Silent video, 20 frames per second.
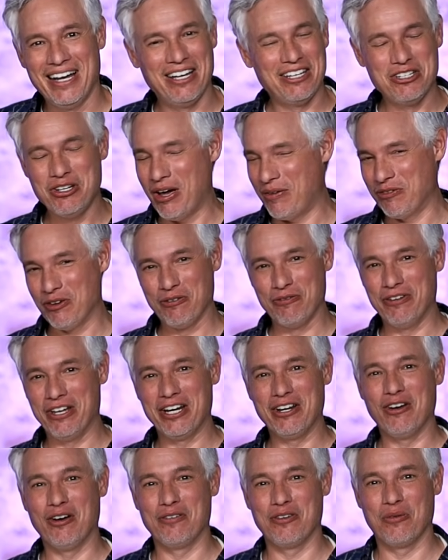you have no
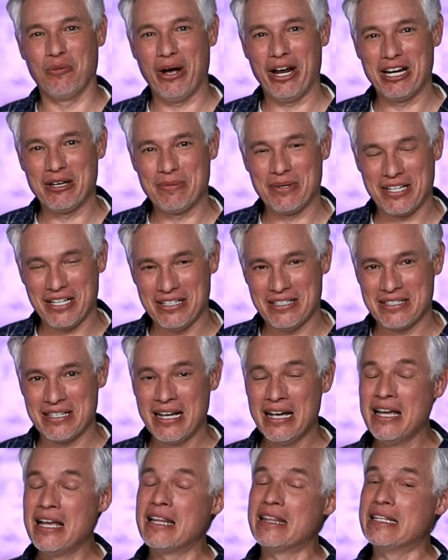video of your wedding because
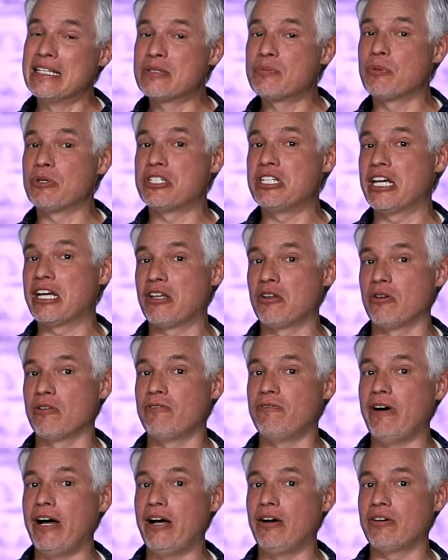this particular
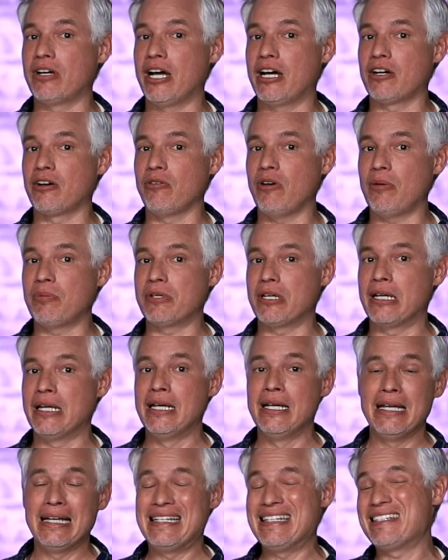file got corrupted.
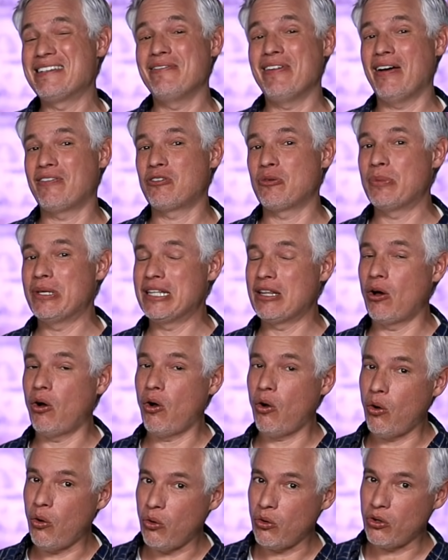It doesn't even have to be the
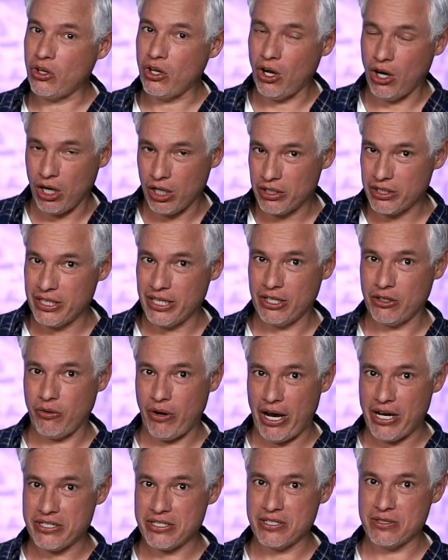whole card that
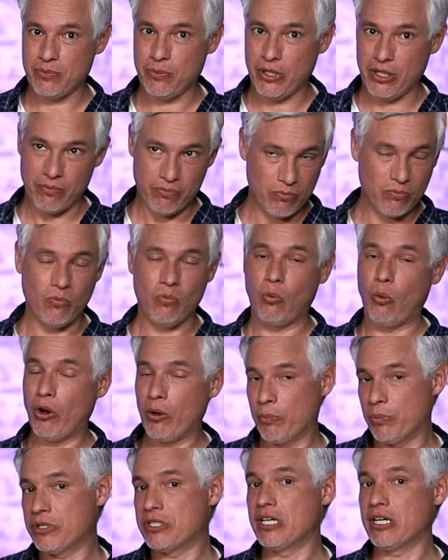crashes, but one
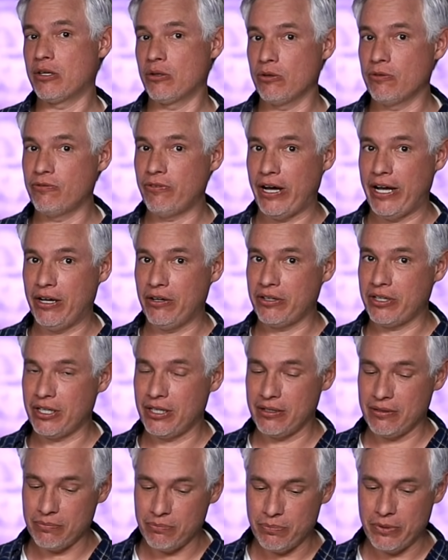particular file
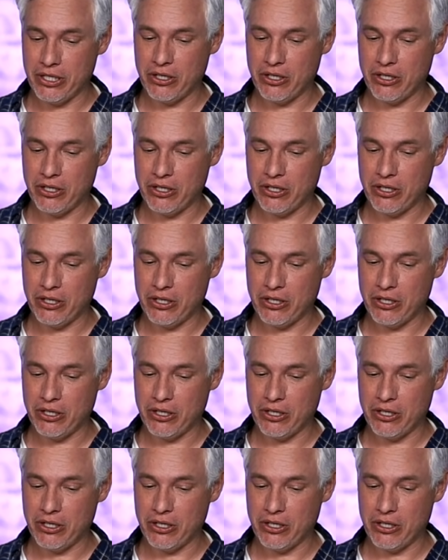can be